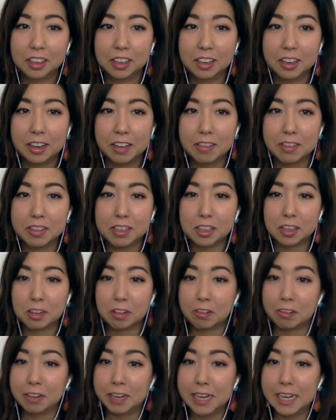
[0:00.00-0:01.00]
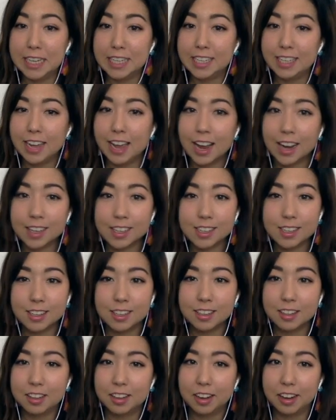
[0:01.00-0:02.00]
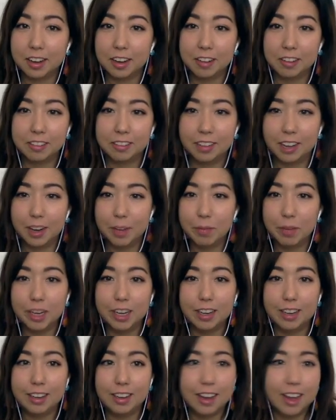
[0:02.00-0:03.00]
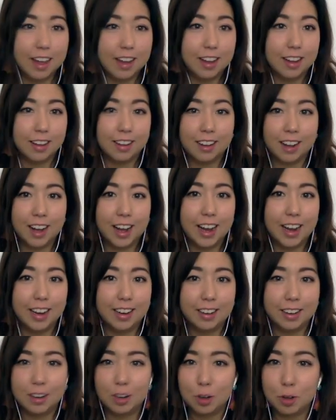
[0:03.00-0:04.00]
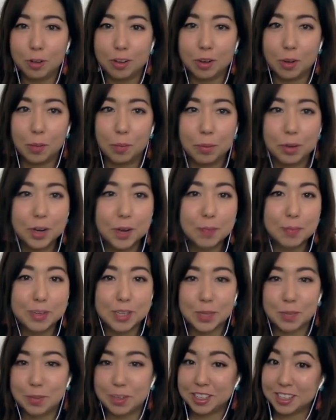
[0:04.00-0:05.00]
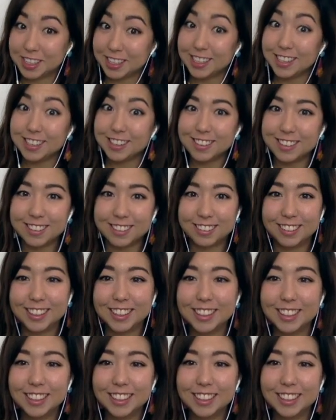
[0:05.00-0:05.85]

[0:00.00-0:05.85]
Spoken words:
That was a crazy accident though. I mean, yeah, that guy didn't do it on purpose, but still!